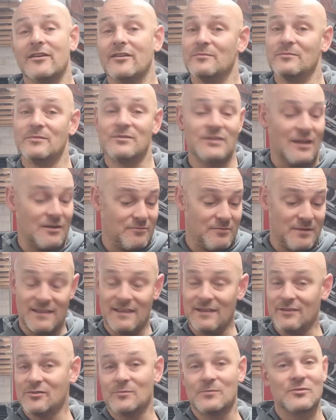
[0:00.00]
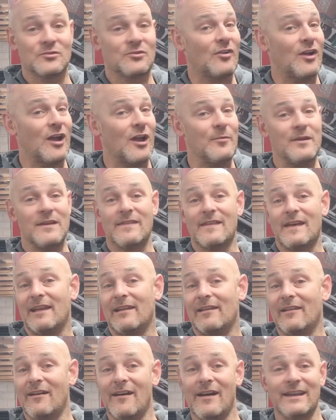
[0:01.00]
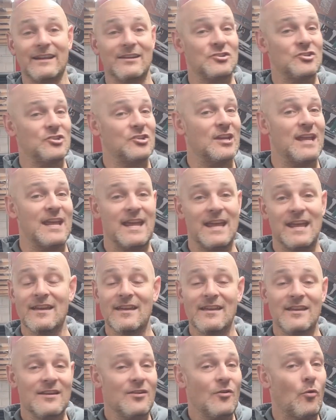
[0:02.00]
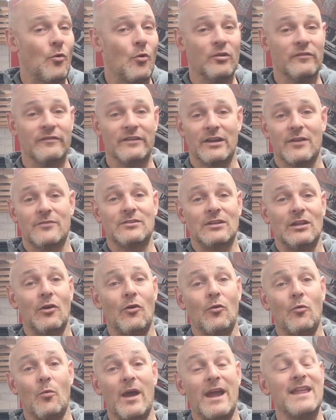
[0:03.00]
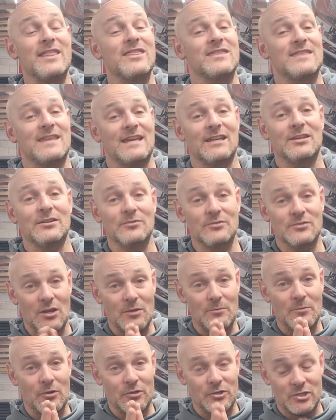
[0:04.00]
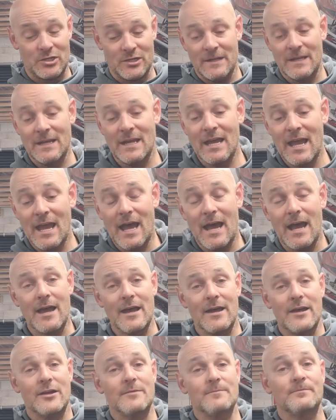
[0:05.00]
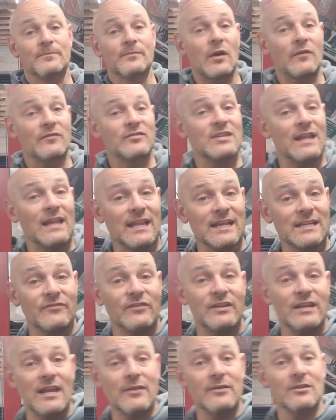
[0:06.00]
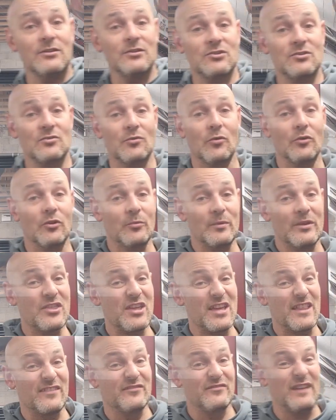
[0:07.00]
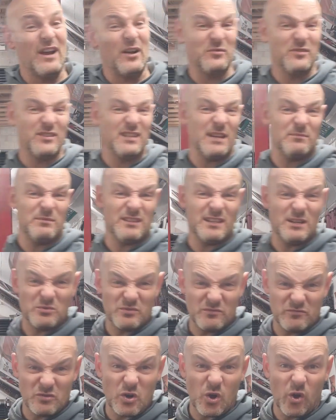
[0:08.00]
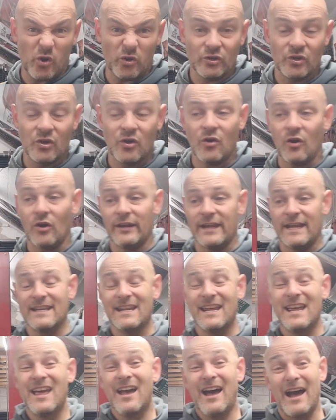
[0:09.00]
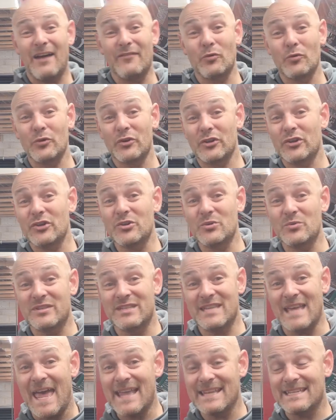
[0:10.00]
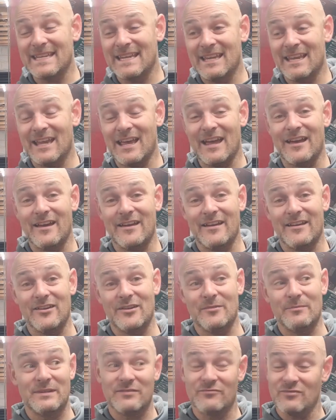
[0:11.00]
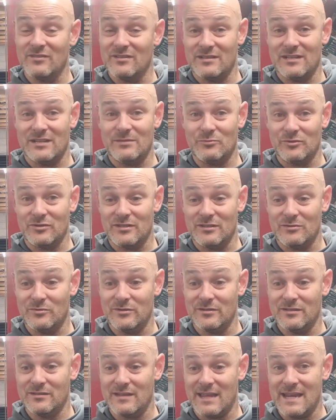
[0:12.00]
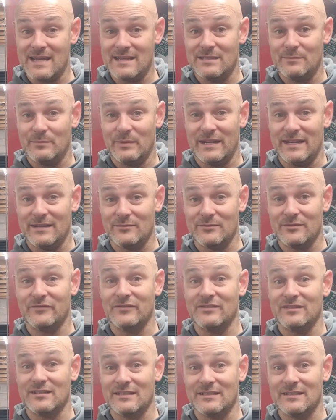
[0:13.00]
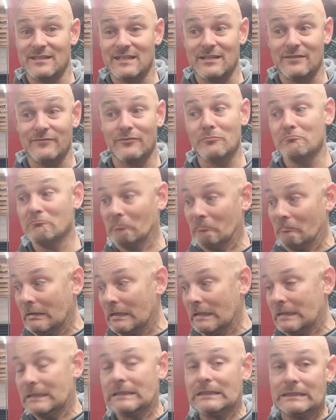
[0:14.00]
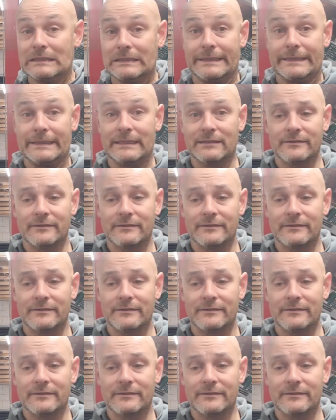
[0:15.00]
So hit that subscribe, hit that like, share. All of it goes a long way, and thank you so much. Obviously in the last video you saw that we think the valve stem seals have gone on it. I've ordered a new set. Didn't realise how much they were. £80 for 16 of them. Yeah,